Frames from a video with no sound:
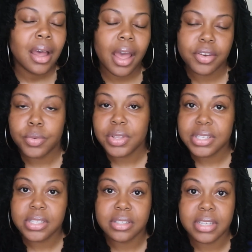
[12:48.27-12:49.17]
I do
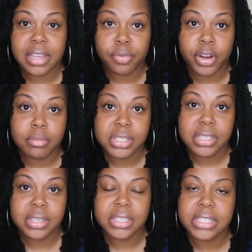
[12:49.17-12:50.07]
this Dave
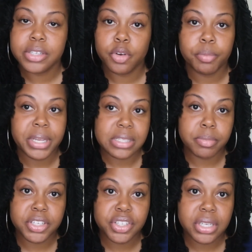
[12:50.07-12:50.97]
Ramsey zero base
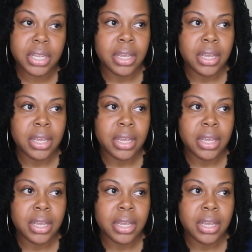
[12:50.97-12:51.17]
budget.